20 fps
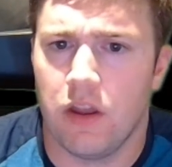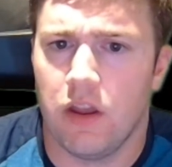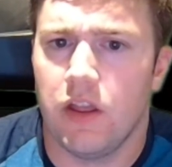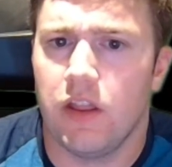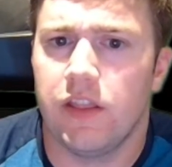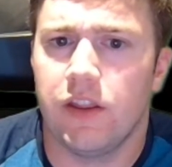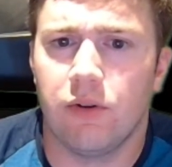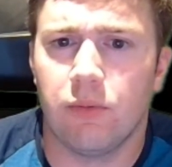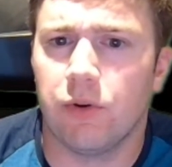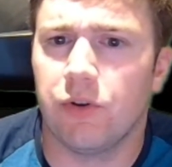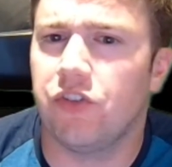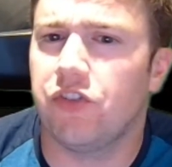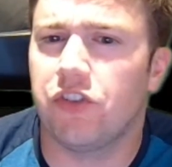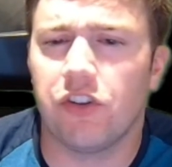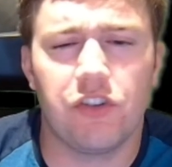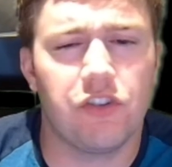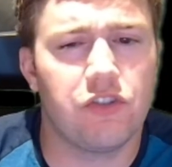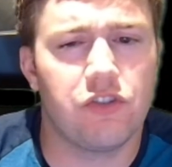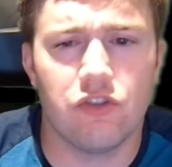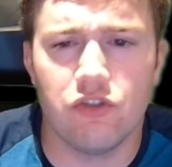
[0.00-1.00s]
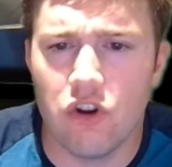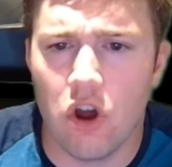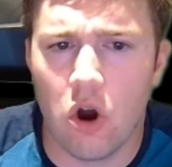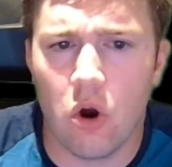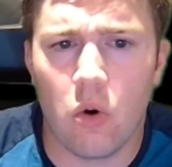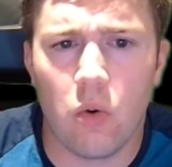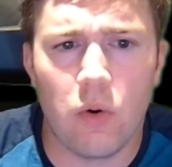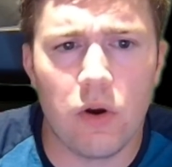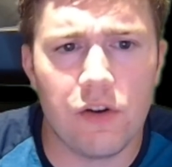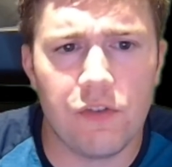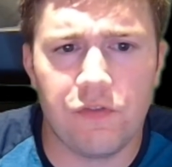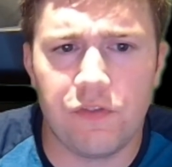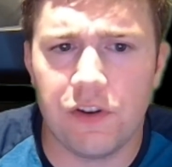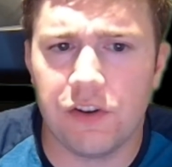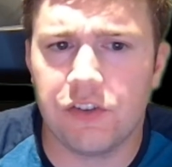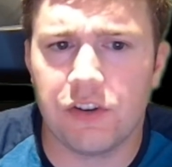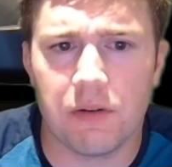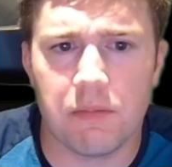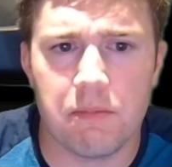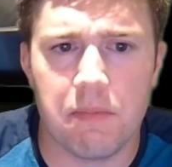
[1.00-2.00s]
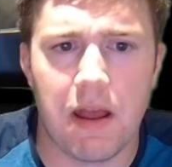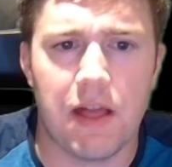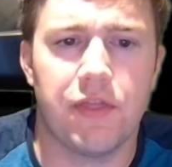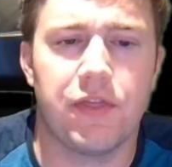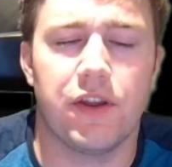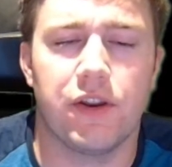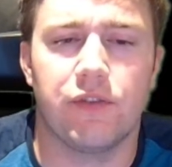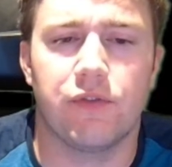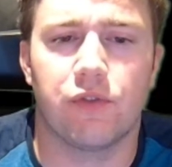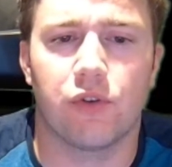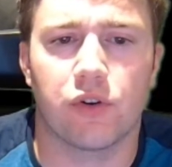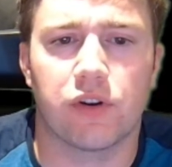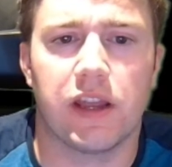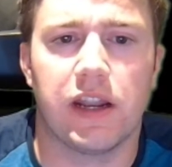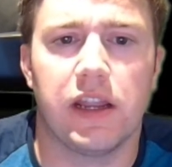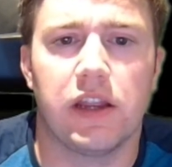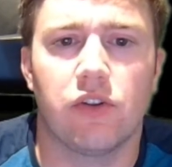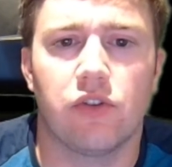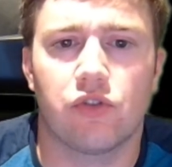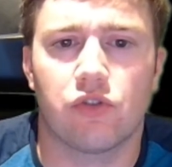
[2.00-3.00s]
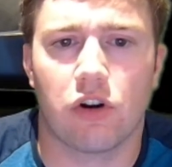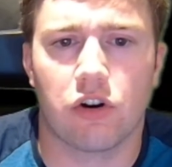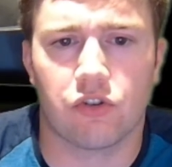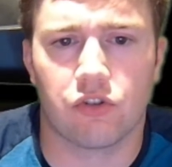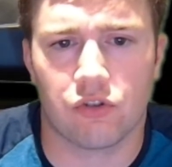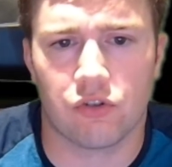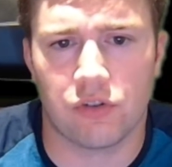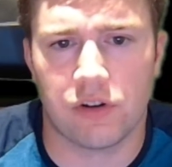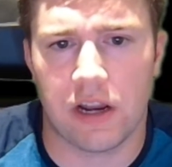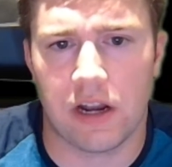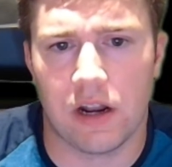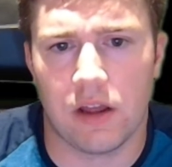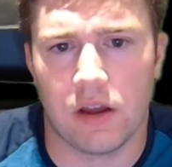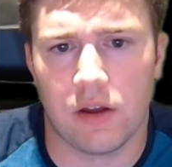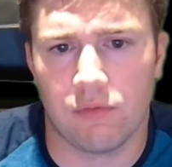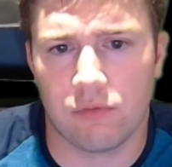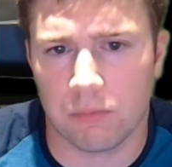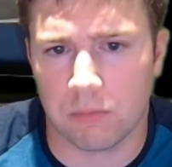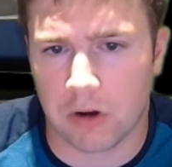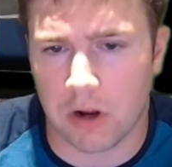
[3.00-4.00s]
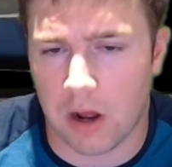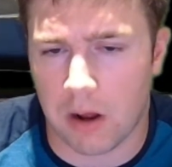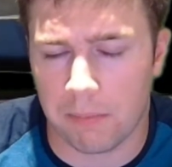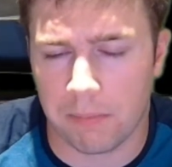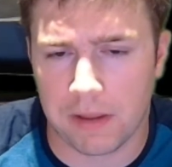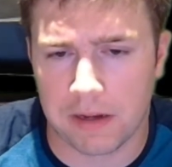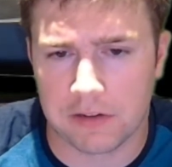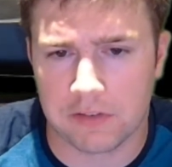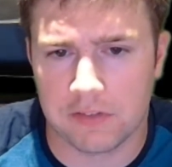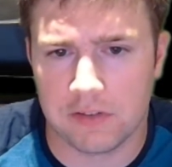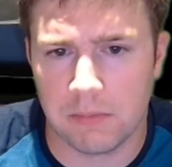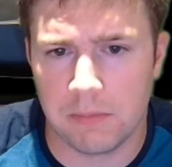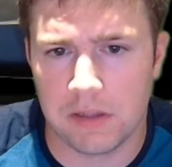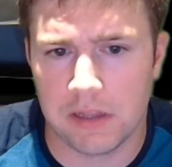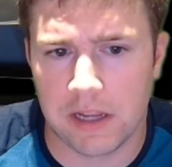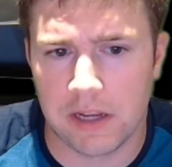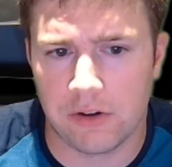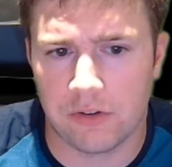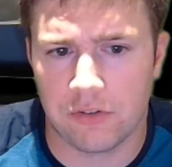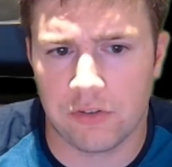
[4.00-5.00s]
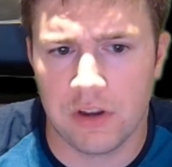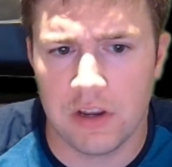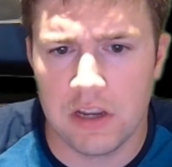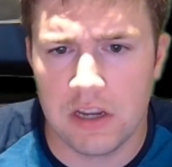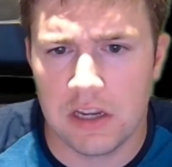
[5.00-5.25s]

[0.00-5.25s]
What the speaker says: There was just no efficient method for getting structured data from complex simulators